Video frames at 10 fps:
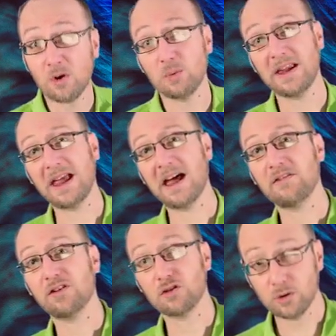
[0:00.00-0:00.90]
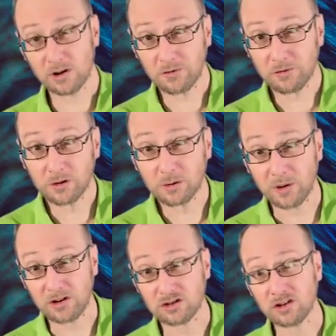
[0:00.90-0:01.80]
we have two different
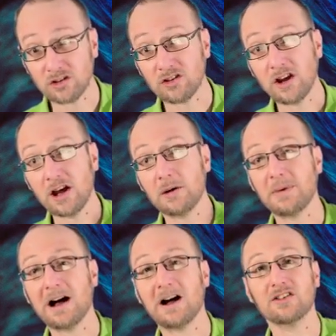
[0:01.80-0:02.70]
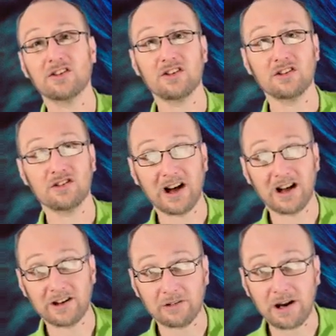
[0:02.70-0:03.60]
questions about the
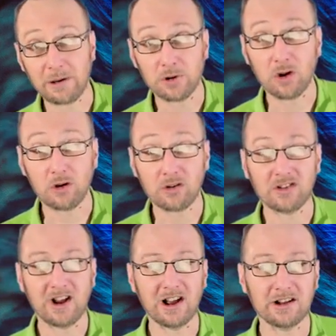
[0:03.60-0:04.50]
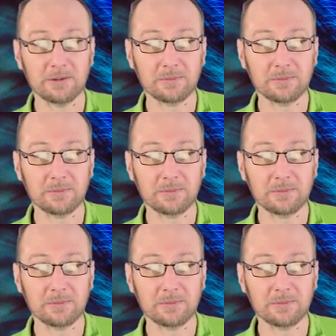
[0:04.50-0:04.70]
diagram alongside.